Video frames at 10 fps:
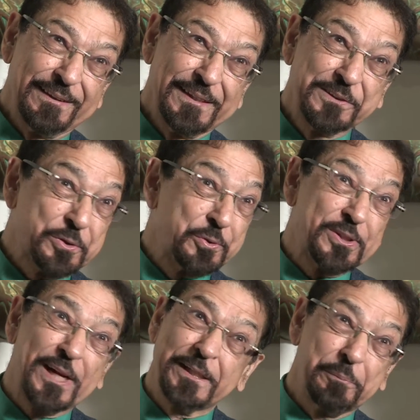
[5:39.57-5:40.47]
There's a
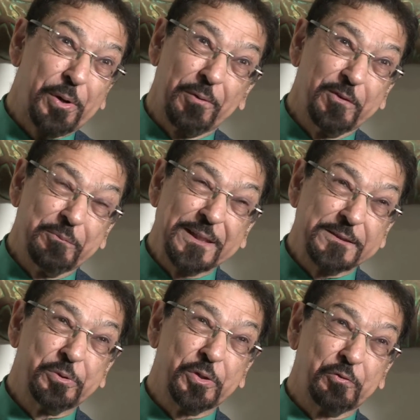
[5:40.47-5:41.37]
Gujarati proverb, there's
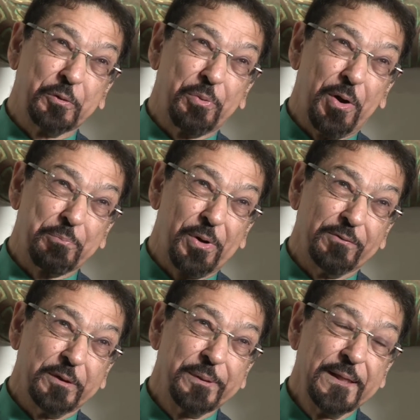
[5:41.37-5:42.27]
a beautiful
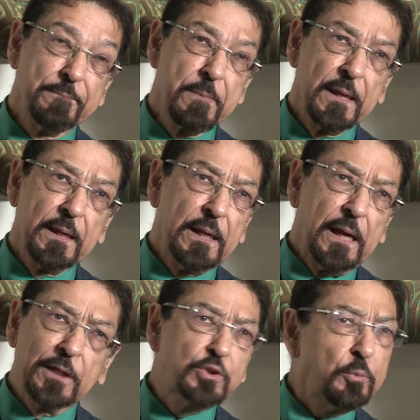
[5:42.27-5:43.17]
proverb.
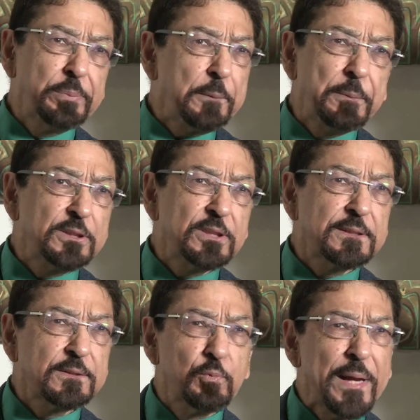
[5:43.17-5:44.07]
And so people
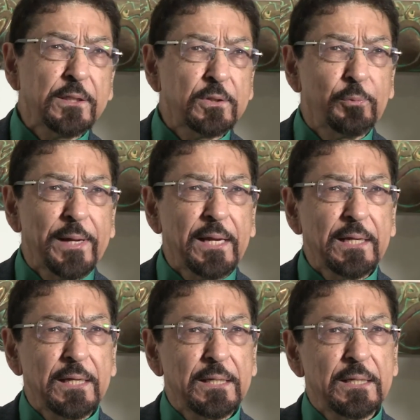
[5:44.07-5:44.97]
just went where
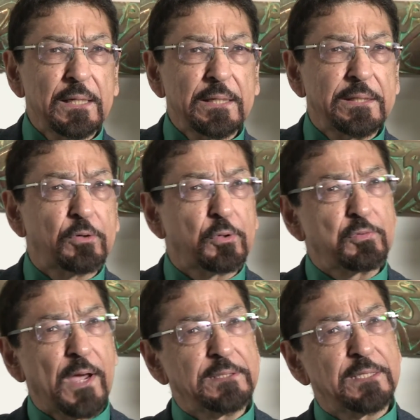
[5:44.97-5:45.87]
they could
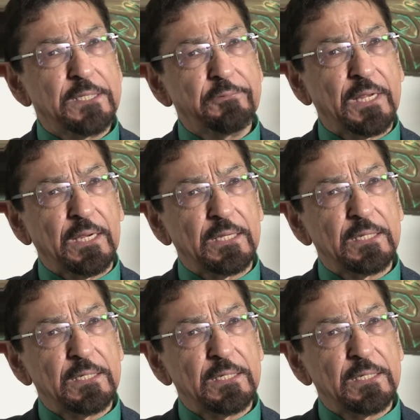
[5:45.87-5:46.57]
find a living.